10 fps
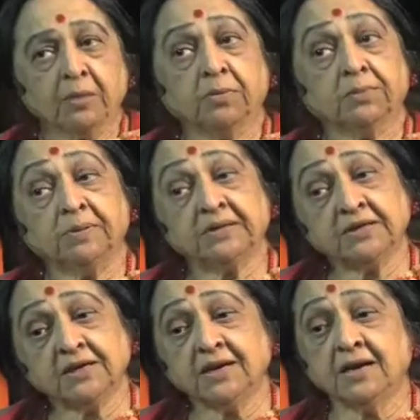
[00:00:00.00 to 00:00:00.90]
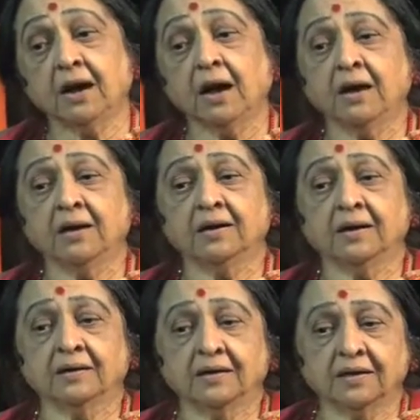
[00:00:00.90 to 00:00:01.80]
But basically,
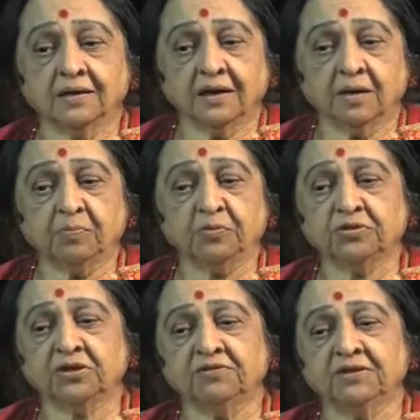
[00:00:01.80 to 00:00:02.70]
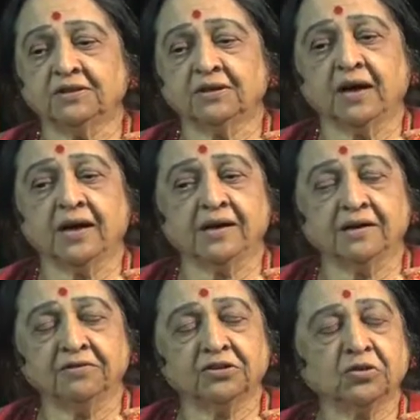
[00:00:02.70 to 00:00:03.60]
up to seventh, I had
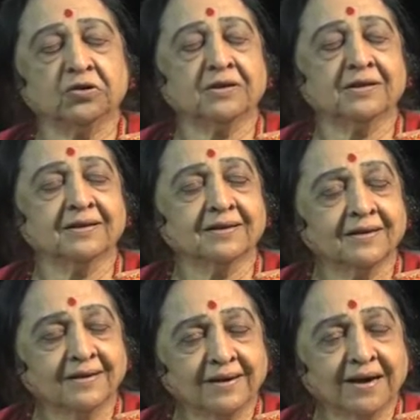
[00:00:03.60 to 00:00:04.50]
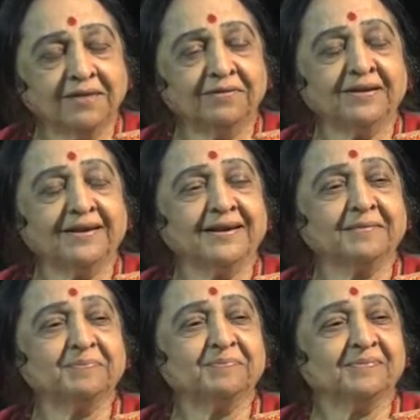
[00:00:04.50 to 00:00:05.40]
never thought that I will take
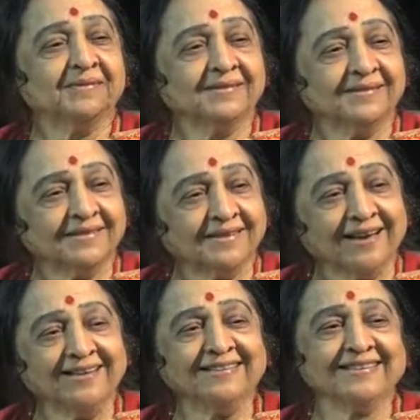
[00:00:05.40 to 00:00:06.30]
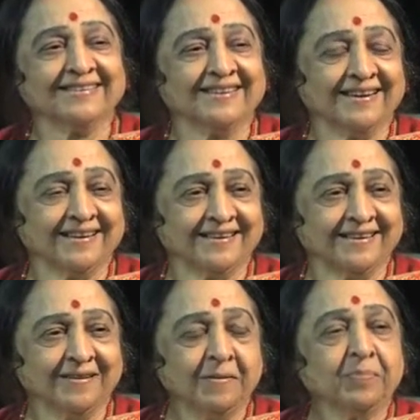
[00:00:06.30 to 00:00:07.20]
up science as a career.